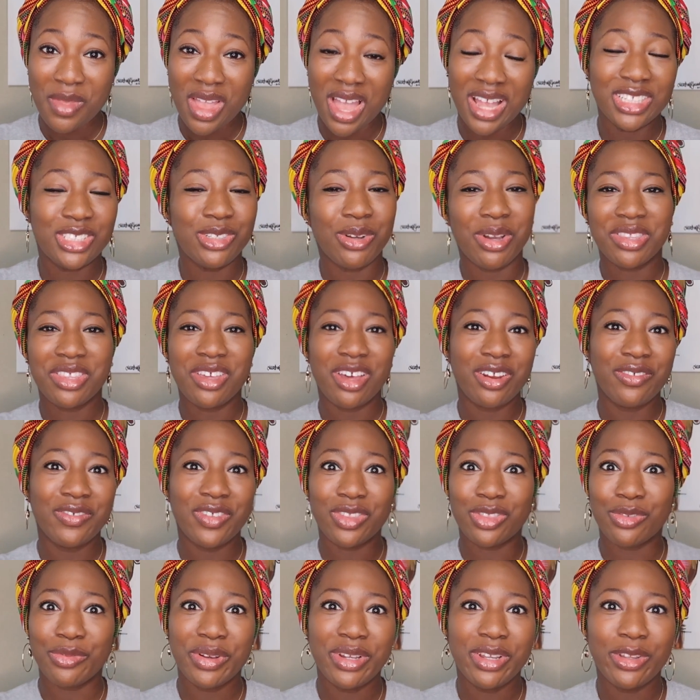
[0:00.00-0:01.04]
And so I thought of
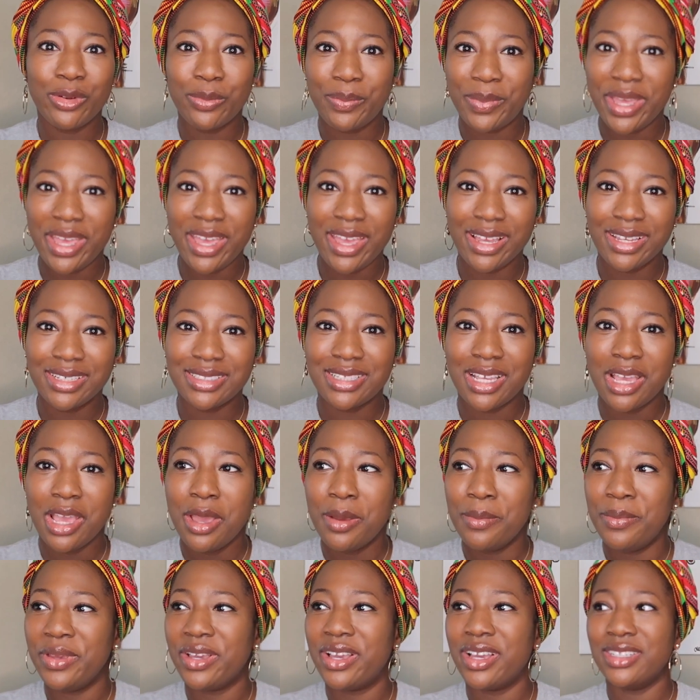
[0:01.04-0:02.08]
the Three Little Pigs
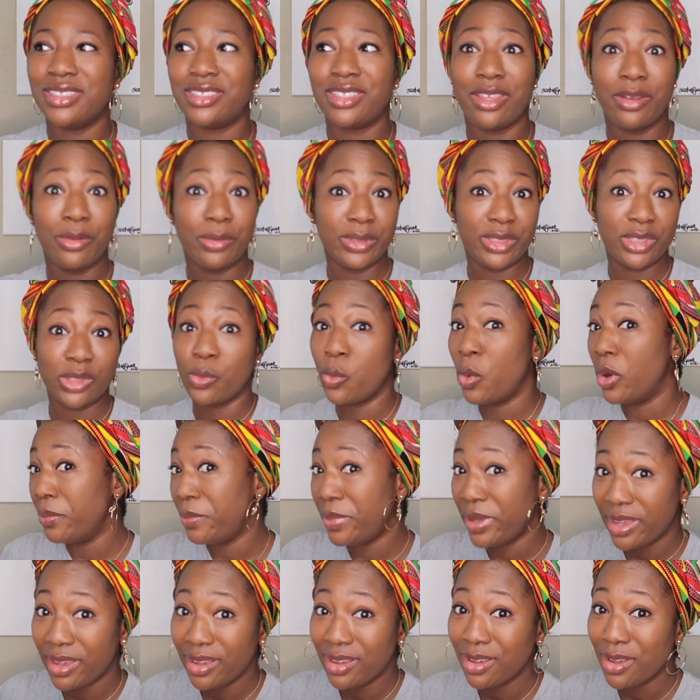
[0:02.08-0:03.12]
because there was the one
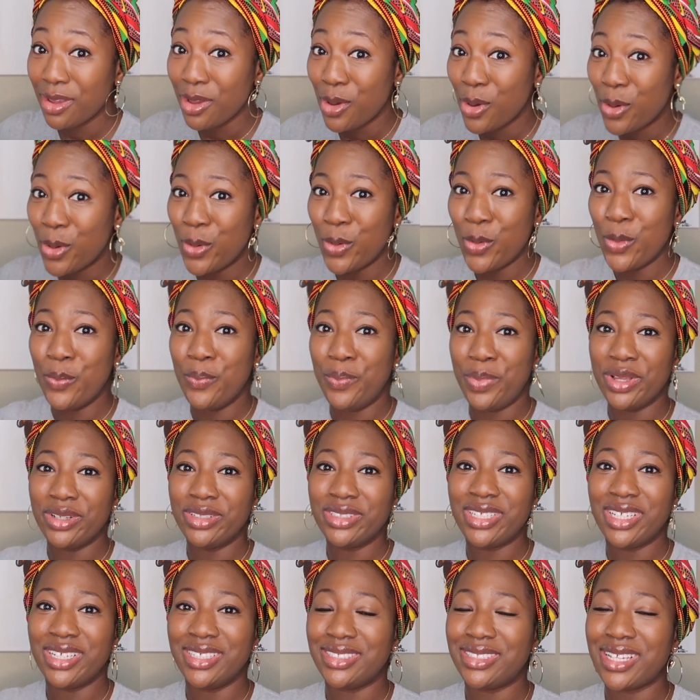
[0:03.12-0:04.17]
pig who
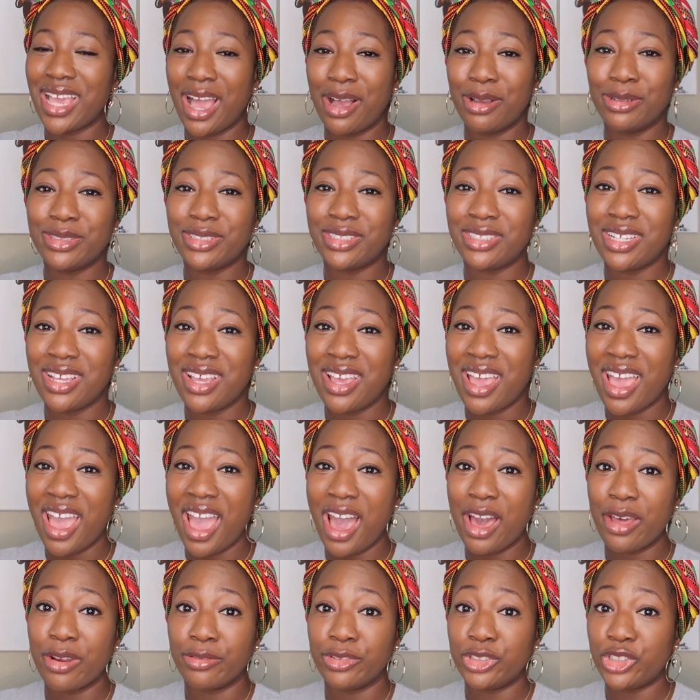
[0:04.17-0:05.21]
built his house
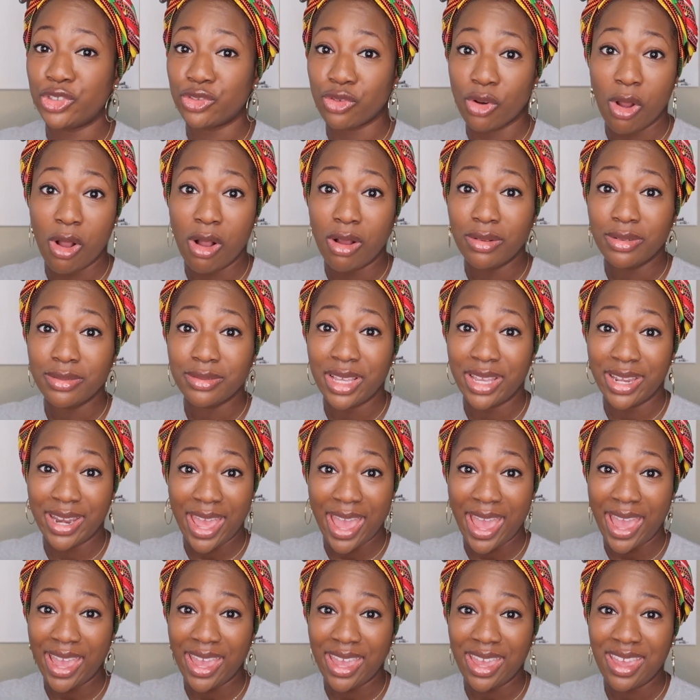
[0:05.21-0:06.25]
out of straw and
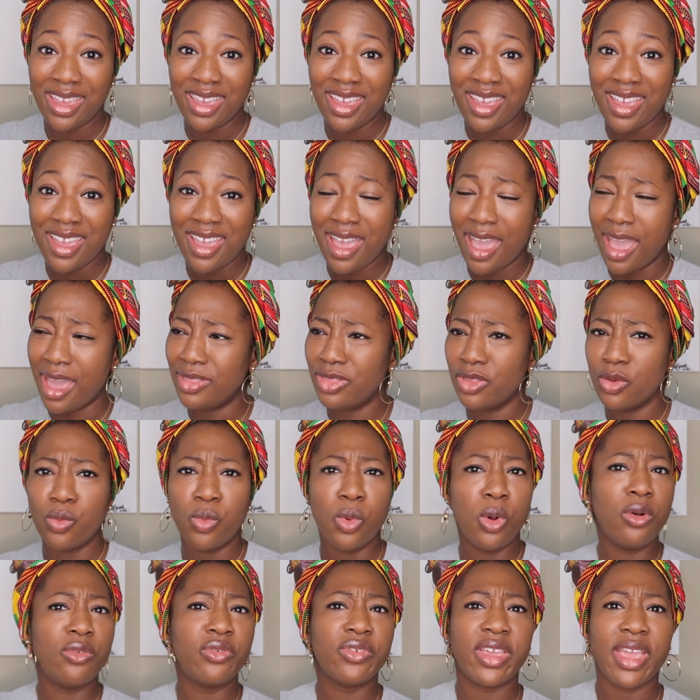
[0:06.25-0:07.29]
hay, and the
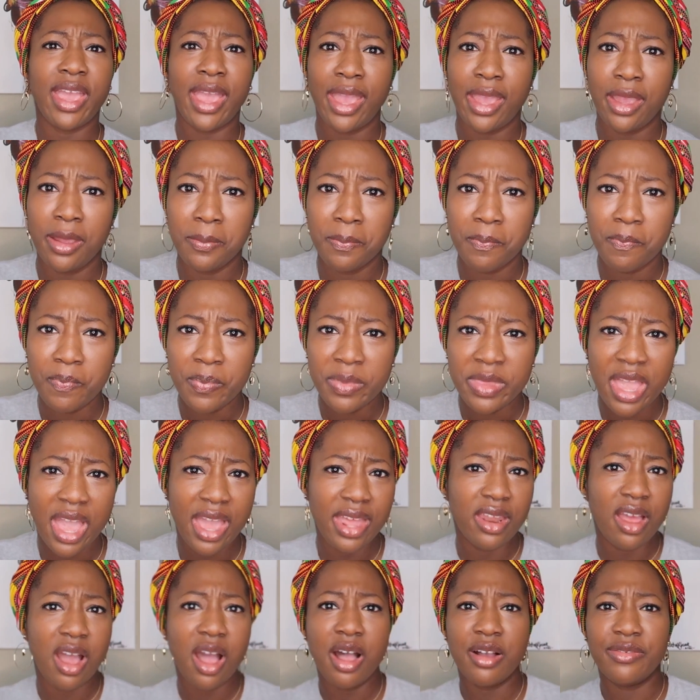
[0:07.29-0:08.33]
wolf came
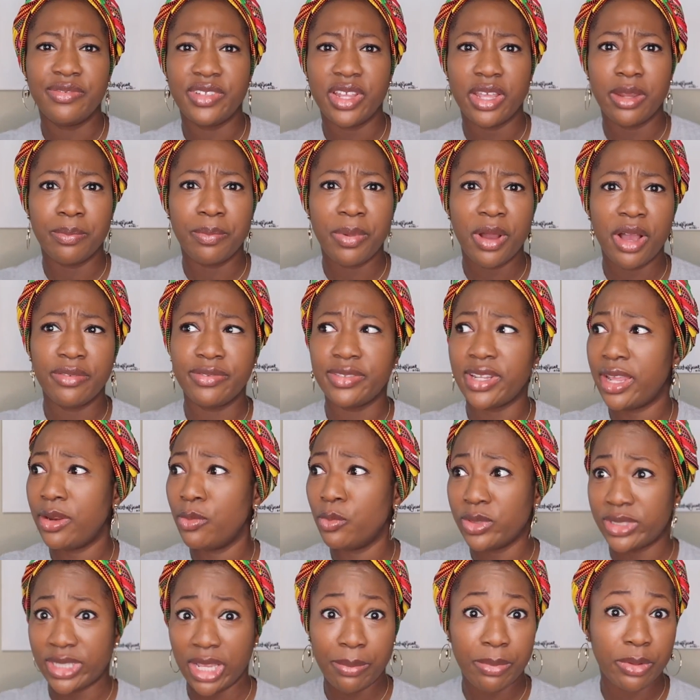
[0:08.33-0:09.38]
and huffed and puffed and
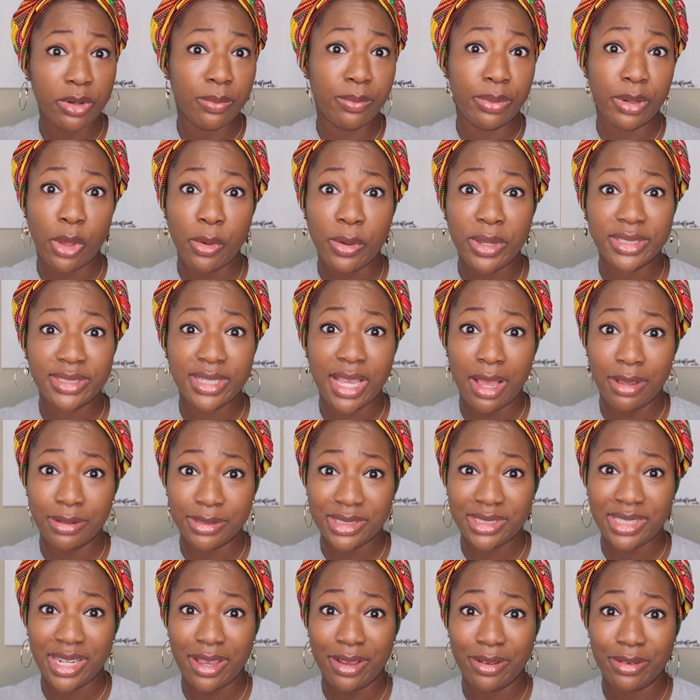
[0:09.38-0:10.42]
was able to blow his
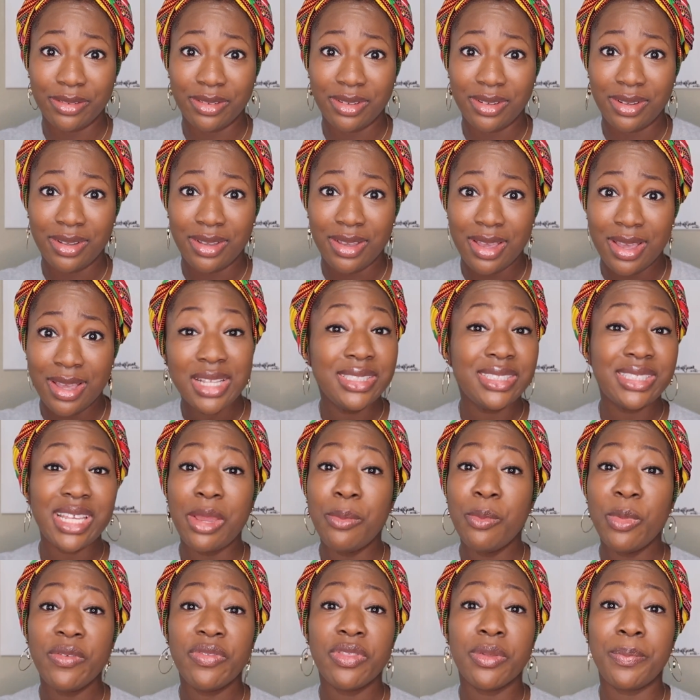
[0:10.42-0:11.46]
house down.
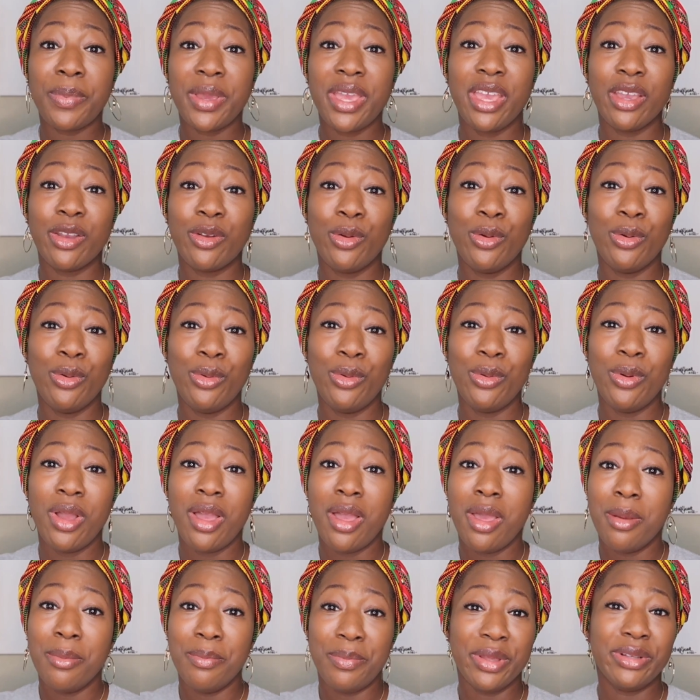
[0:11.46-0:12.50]
Same with the pig who
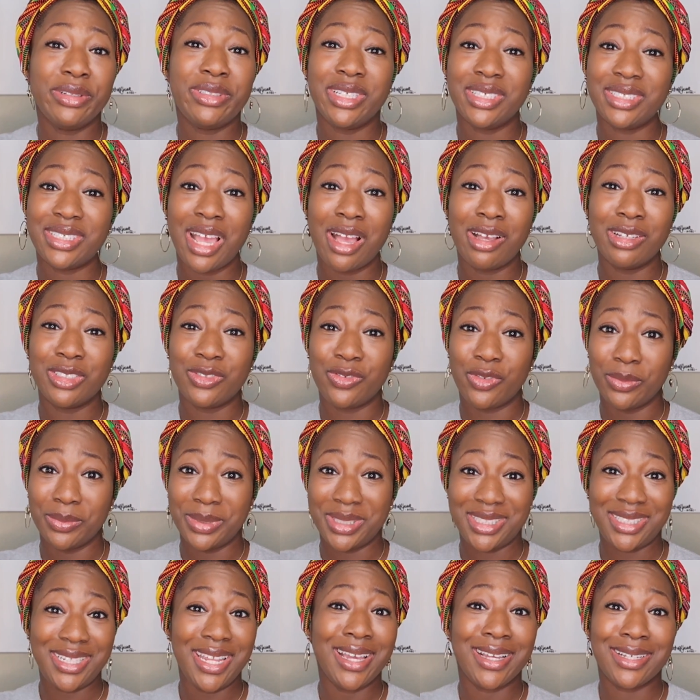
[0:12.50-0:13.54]
built his house from
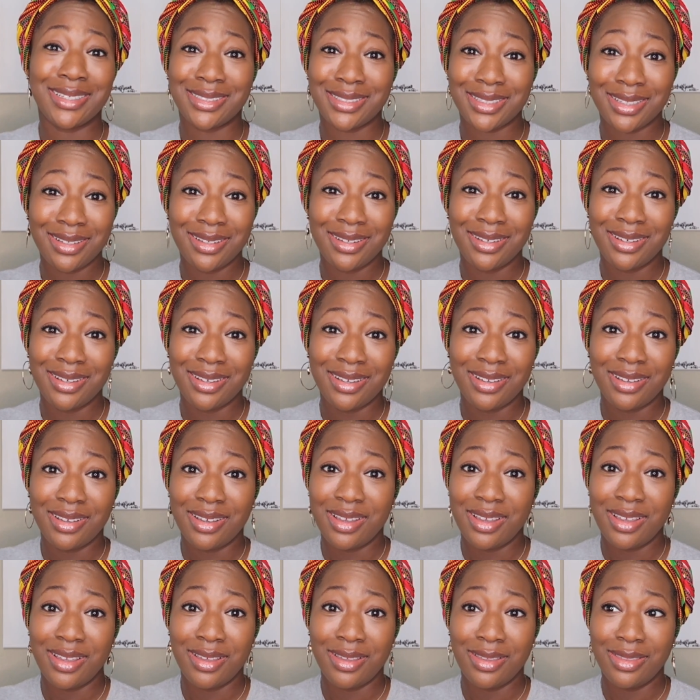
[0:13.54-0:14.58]
sticks.
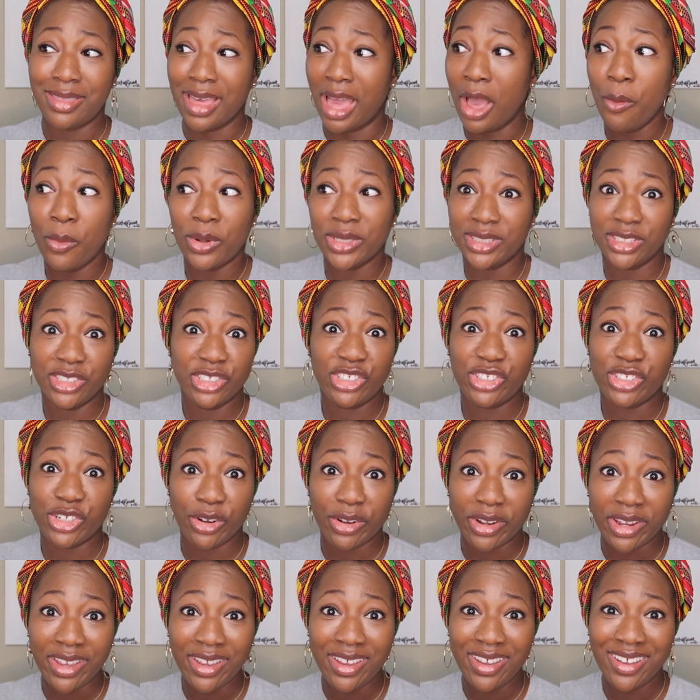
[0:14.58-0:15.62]
That wasn't
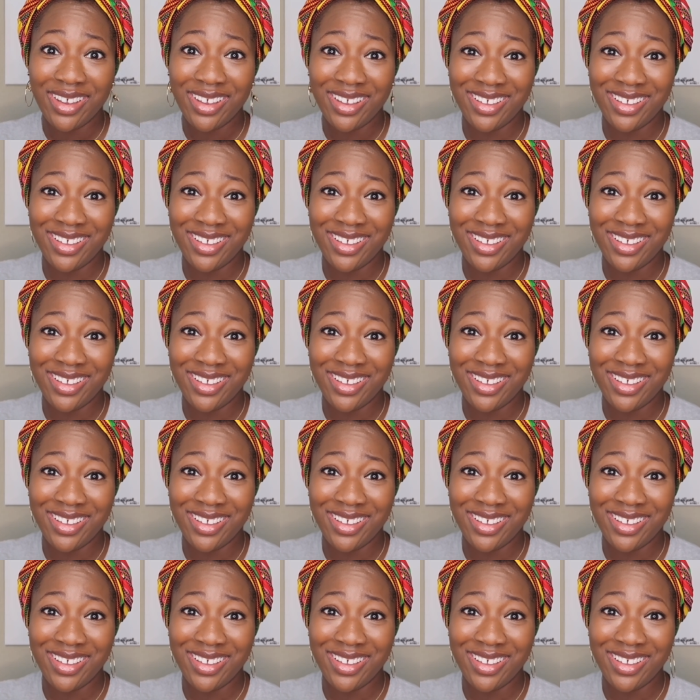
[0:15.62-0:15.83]
sturdy.